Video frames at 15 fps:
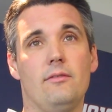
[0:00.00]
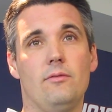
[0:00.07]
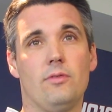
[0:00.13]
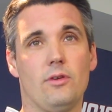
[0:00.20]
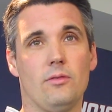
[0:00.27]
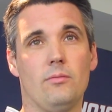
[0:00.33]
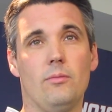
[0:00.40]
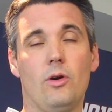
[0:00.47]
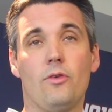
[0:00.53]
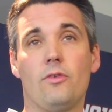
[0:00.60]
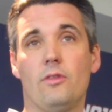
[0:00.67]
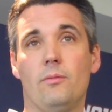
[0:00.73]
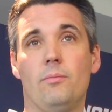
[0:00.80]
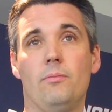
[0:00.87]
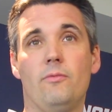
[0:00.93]
for
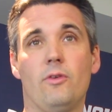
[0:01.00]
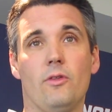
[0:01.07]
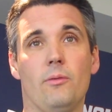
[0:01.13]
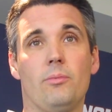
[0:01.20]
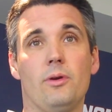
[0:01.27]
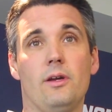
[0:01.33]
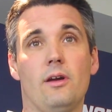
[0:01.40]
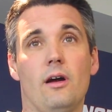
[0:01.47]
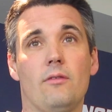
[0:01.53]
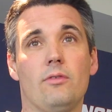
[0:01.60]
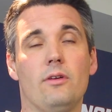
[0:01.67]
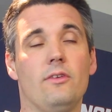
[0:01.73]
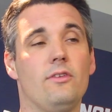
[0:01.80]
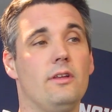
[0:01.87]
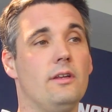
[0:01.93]
most the, for the
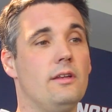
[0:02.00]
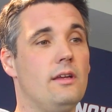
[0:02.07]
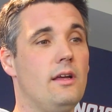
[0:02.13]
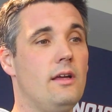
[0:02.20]
pre-conference, and